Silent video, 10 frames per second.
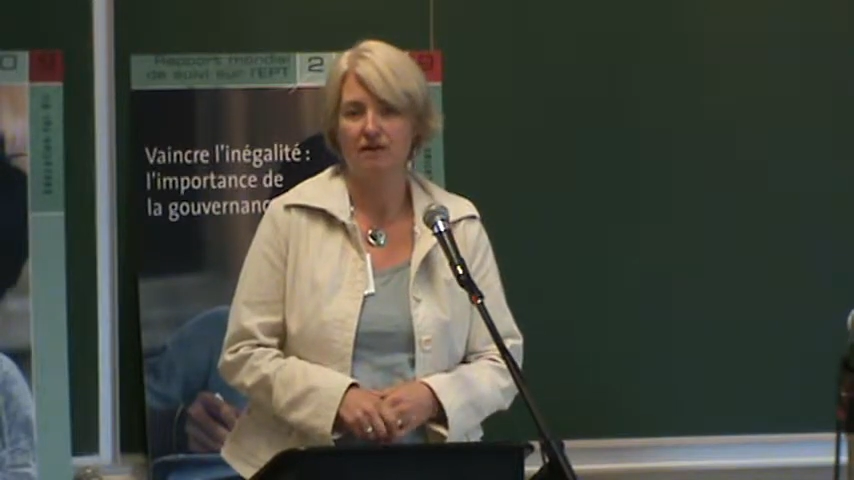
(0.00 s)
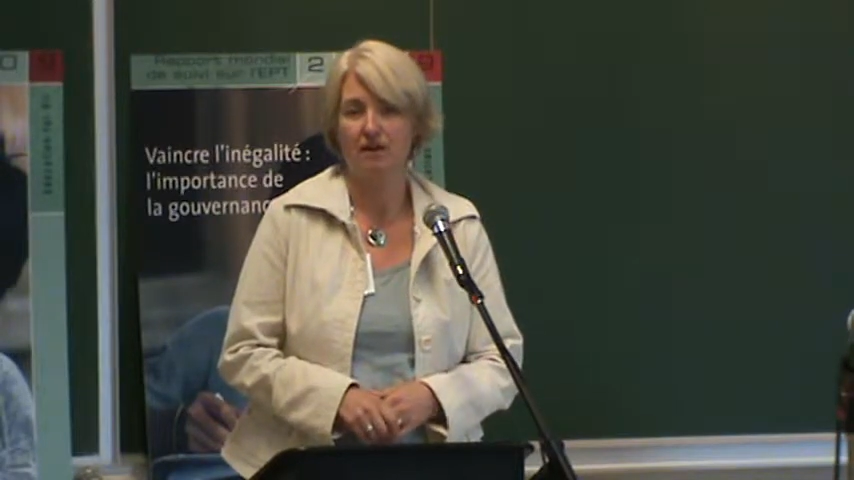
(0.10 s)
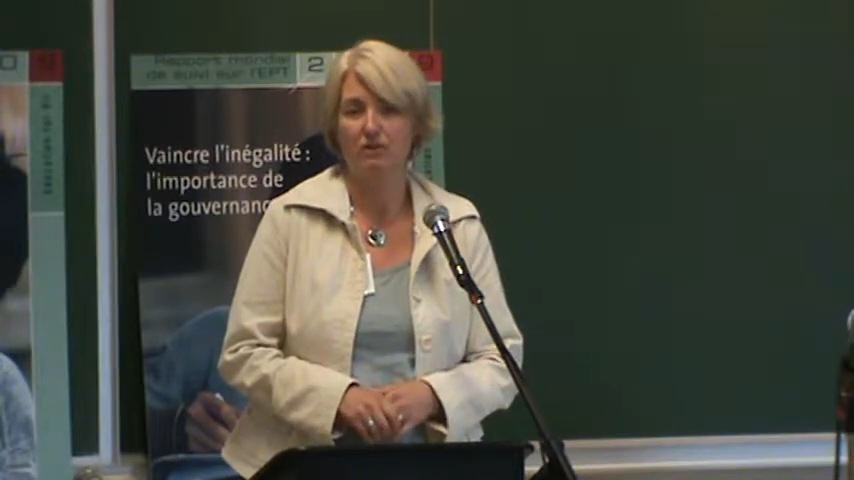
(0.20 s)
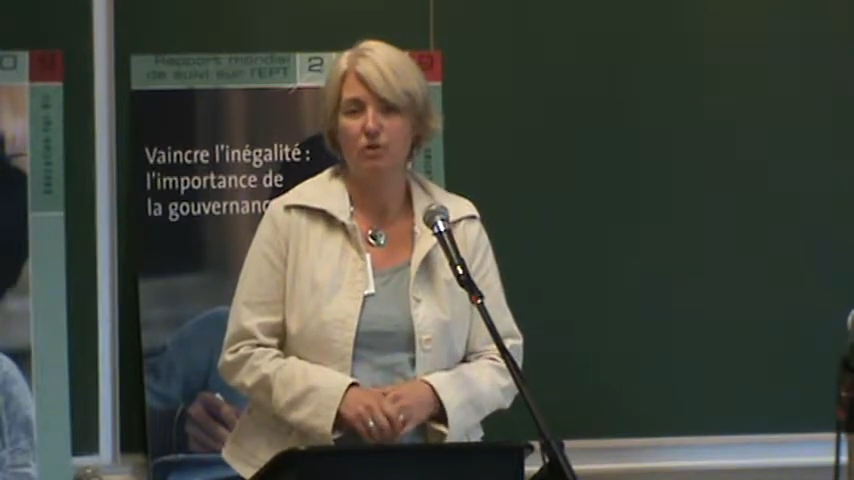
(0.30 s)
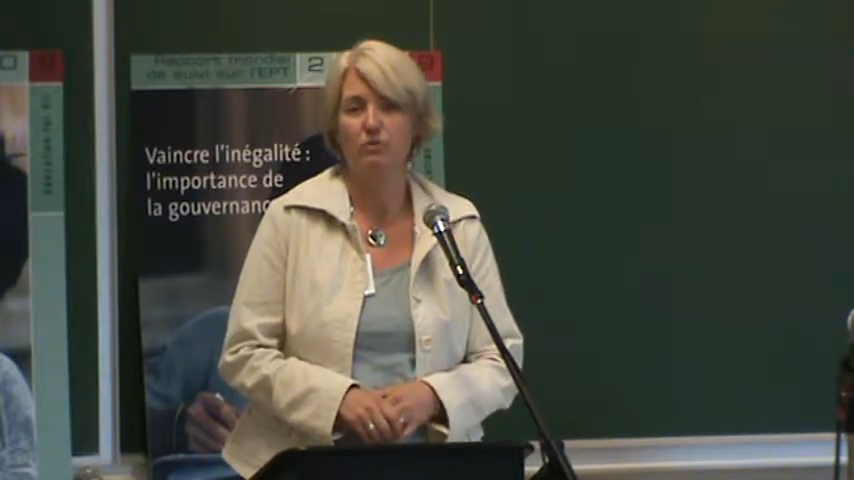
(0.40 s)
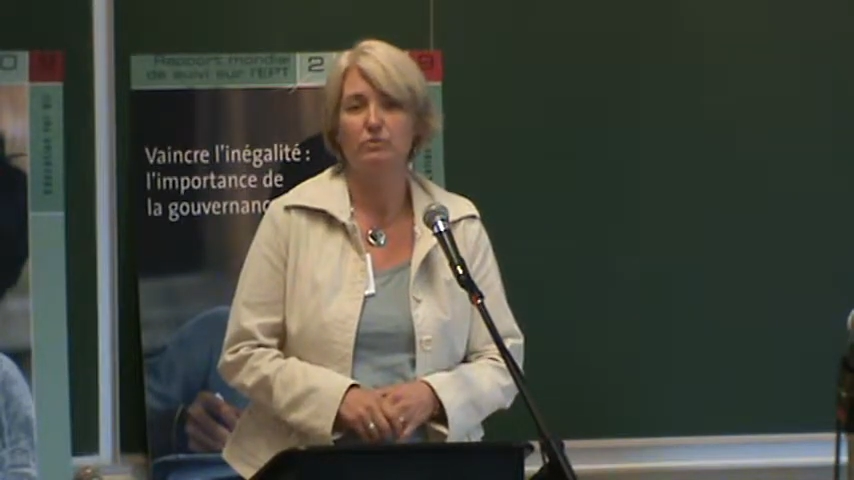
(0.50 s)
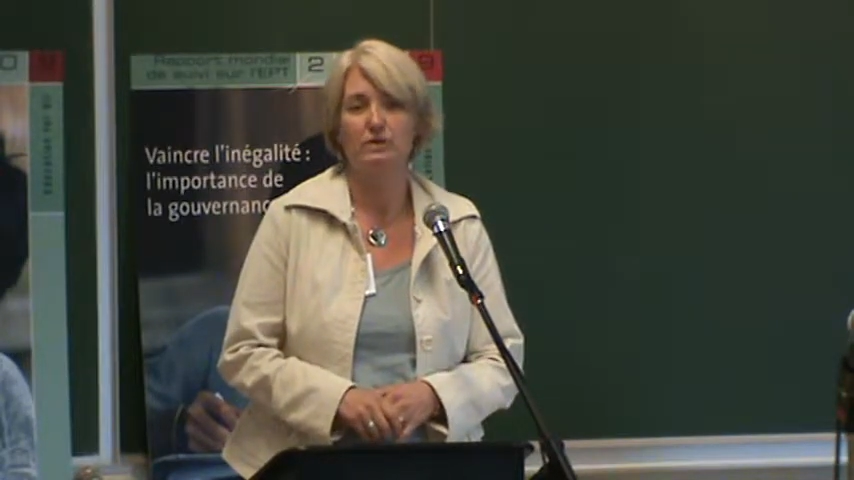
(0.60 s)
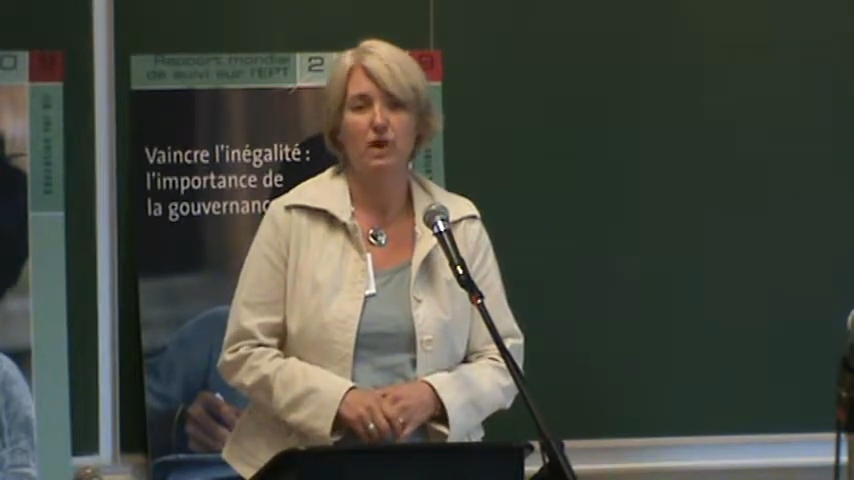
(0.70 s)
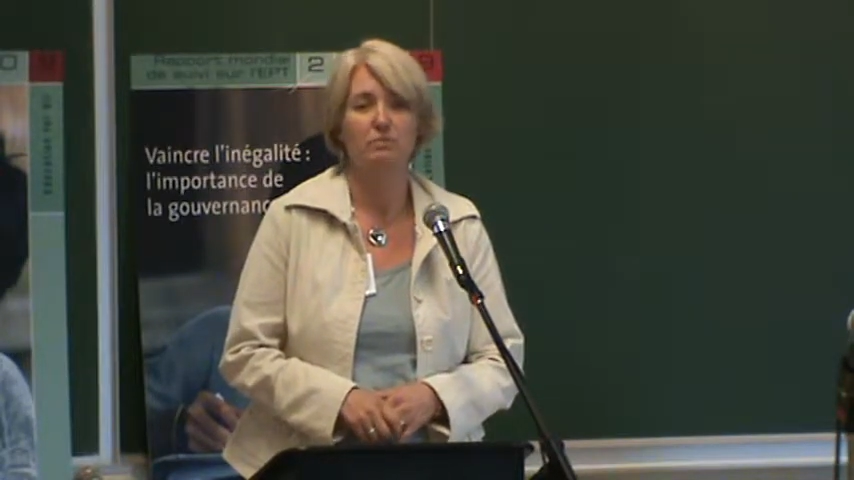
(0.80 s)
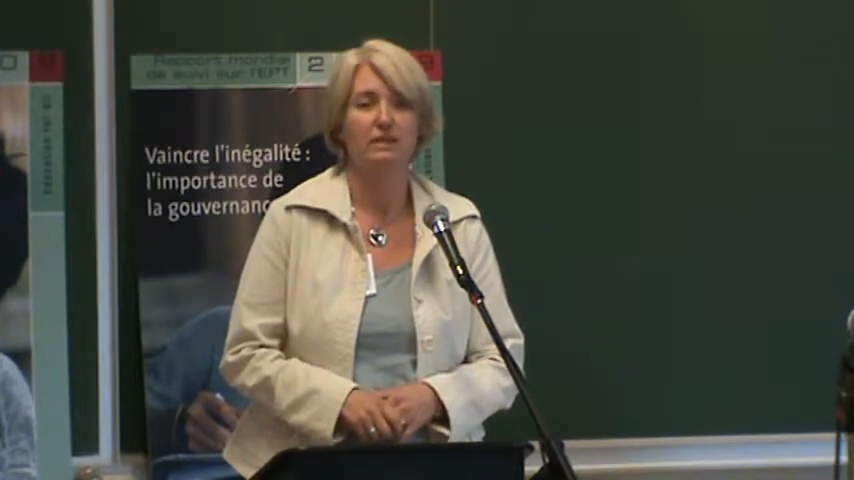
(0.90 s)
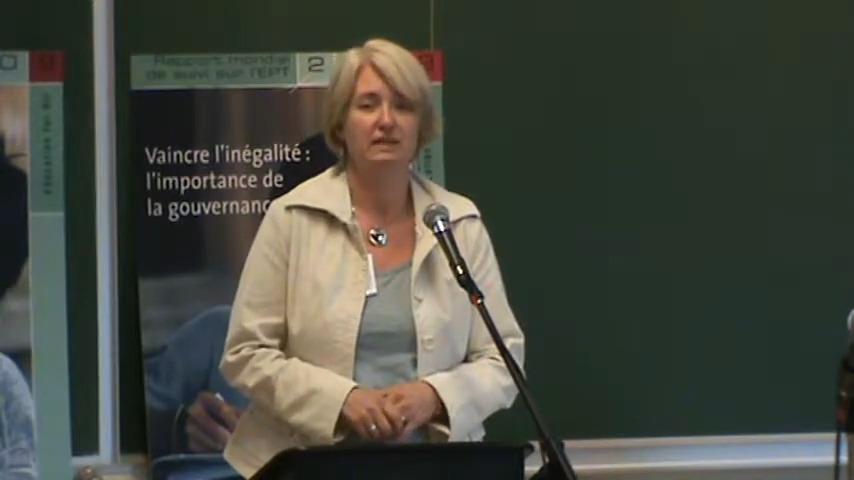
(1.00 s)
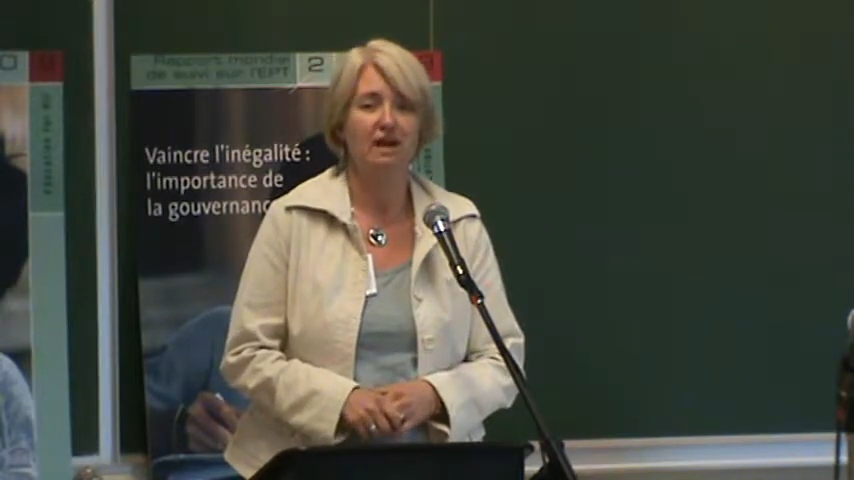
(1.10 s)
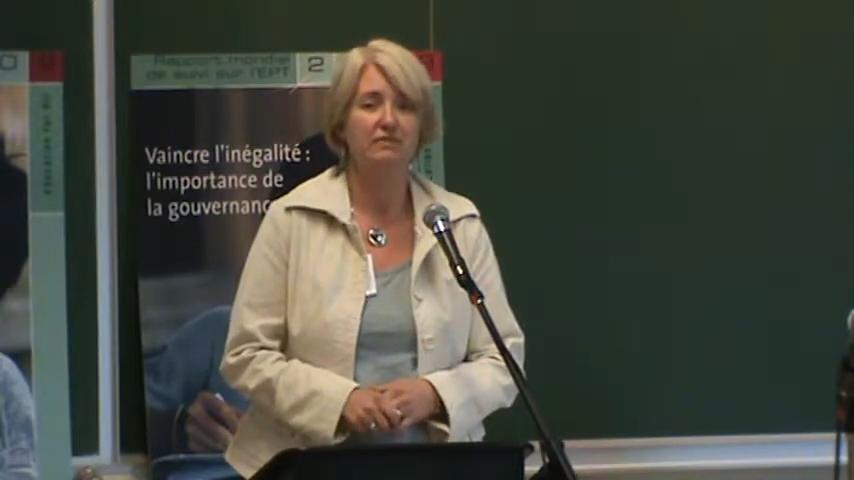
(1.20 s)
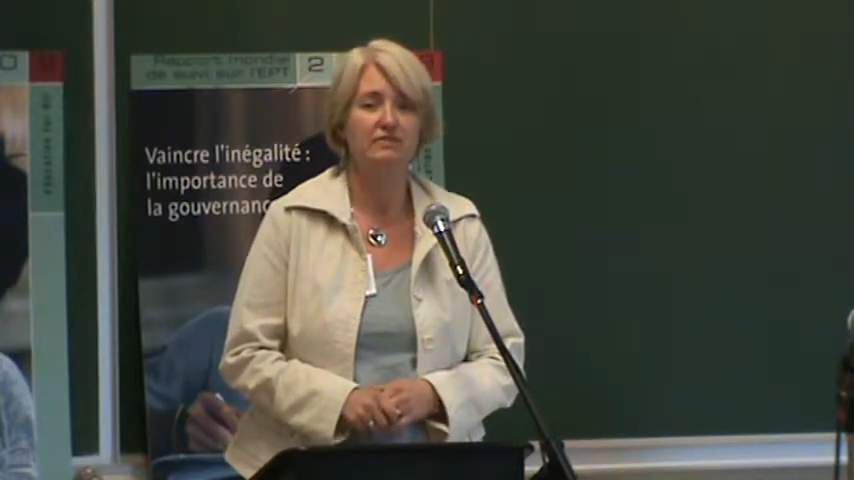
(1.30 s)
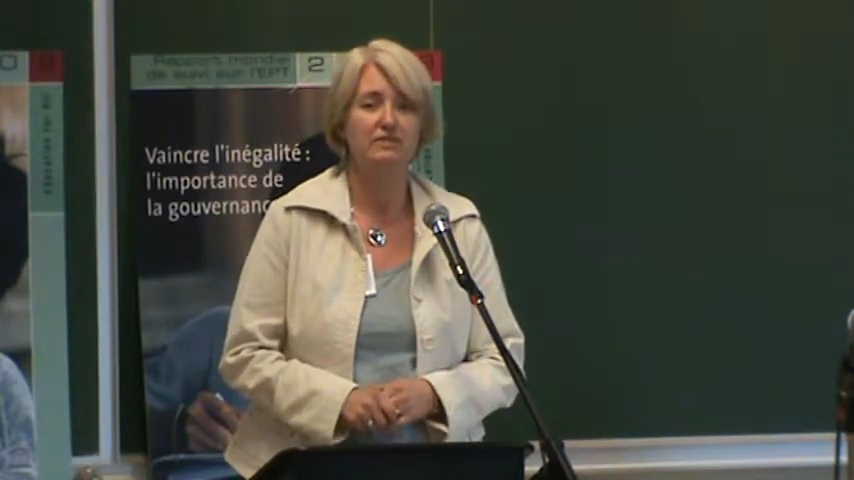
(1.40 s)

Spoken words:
alone would not be enough,